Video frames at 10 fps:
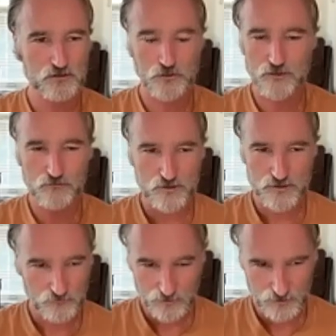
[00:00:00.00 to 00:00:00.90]

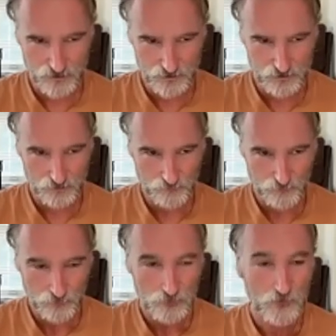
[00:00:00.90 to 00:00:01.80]
24/7 in nature.
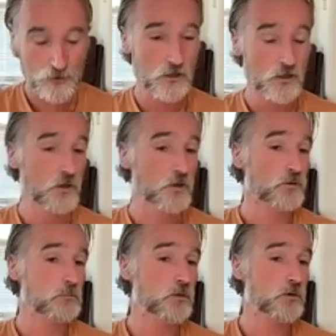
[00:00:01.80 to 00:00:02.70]

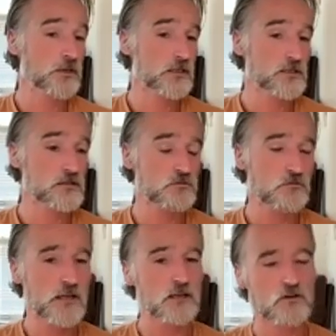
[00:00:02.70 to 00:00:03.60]
The point is to
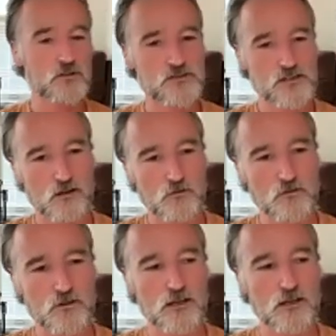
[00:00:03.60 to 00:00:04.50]
make
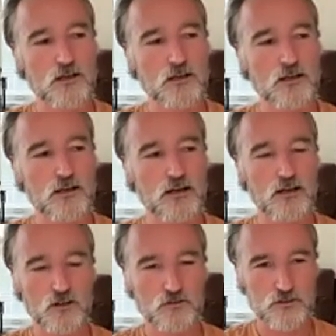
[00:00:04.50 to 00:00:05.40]
ourselves
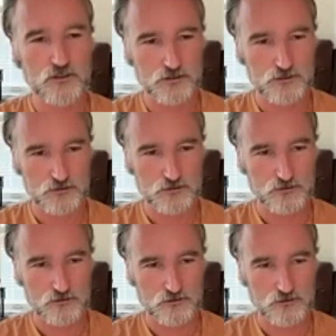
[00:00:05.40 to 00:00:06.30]
healthy,
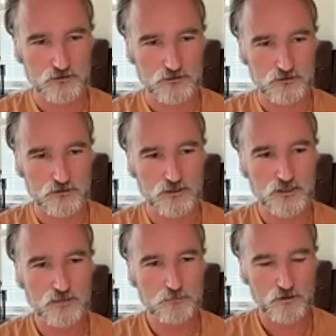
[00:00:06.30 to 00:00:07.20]

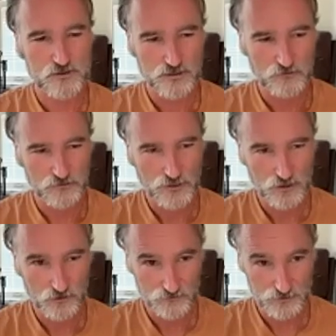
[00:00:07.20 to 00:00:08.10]
keep ourselves
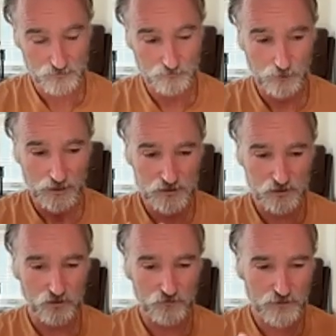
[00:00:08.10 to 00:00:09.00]
healthy
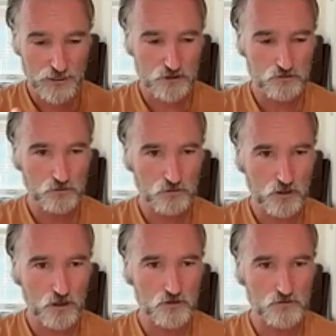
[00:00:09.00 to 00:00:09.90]
based on natural
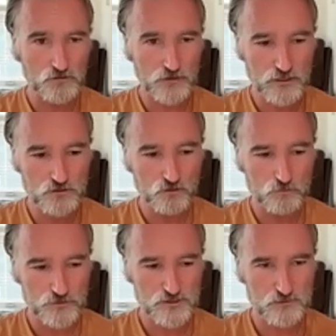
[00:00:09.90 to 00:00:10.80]
laws, natural
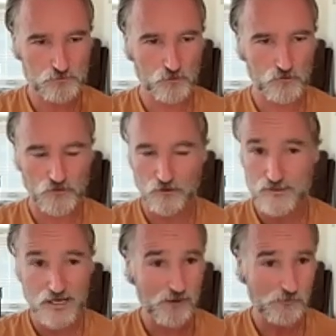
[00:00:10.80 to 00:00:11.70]
principles that are
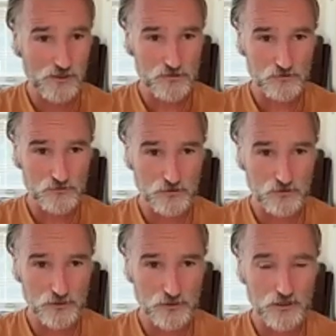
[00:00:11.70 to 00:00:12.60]
timeless,
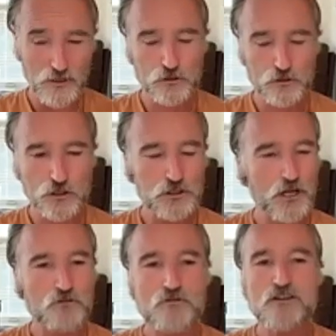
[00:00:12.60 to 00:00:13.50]
that you
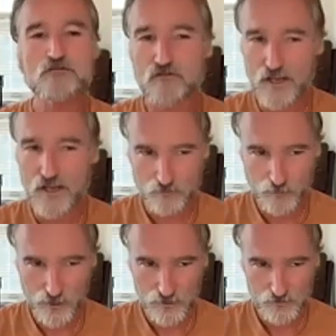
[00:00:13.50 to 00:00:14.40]
cannot reinvent your
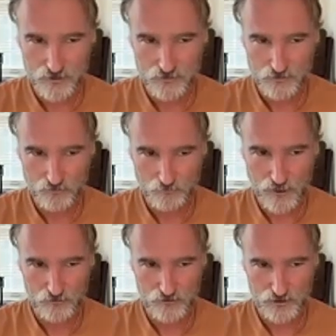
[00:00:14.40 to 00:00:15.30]
biology. Your
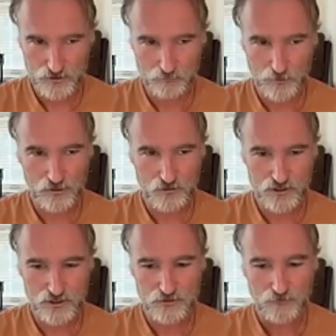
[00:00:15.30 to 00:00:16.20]

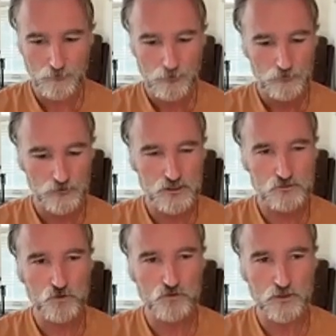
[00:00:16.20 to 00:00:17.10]
biology needs
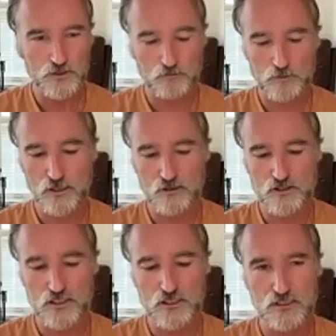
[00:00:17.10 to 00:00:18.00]
movement. Your
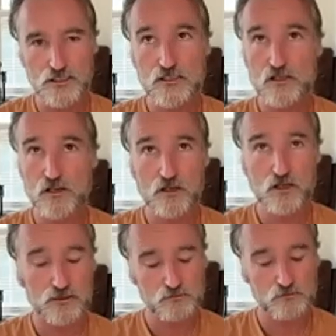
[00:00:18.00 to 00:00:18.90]
biology needs
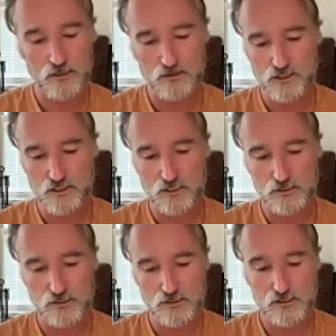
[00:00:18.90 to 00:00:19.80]
sunlight. Your biology
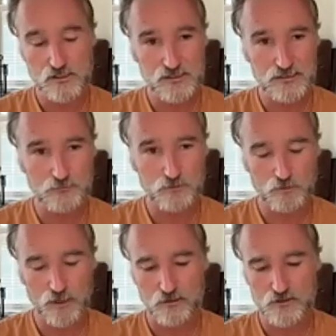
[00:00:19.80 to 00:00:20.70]
needs sleep. Your
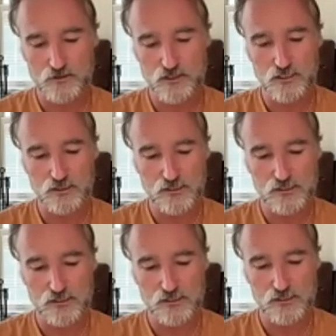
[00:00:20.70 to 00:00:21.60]
biology
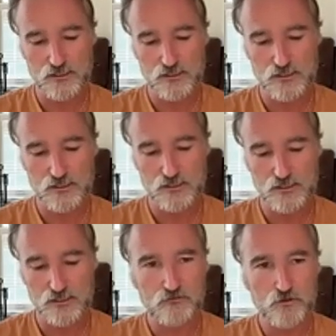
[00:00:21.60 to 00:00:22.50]
needs
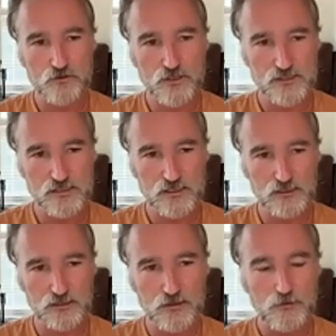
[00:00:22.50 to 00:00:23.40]
healthy food that is
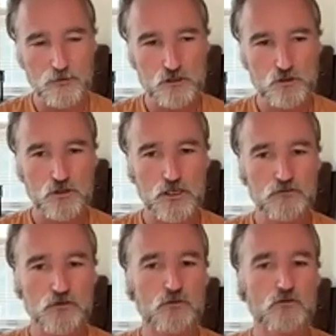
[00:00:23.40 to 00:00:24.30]
clean. So
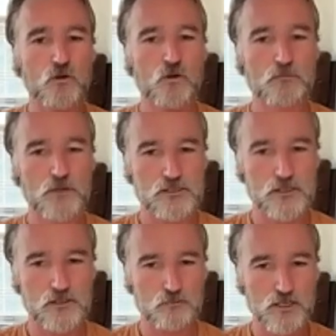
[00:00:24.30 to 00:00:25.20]
if your environment
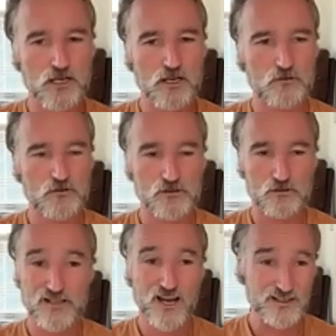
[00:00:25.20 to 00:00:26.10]
and your behaviors
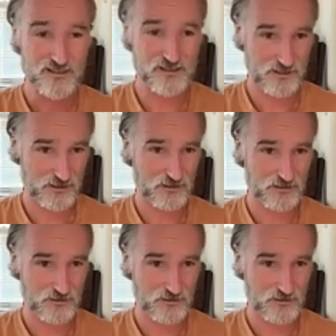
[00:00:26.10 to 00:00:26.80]
are toxic,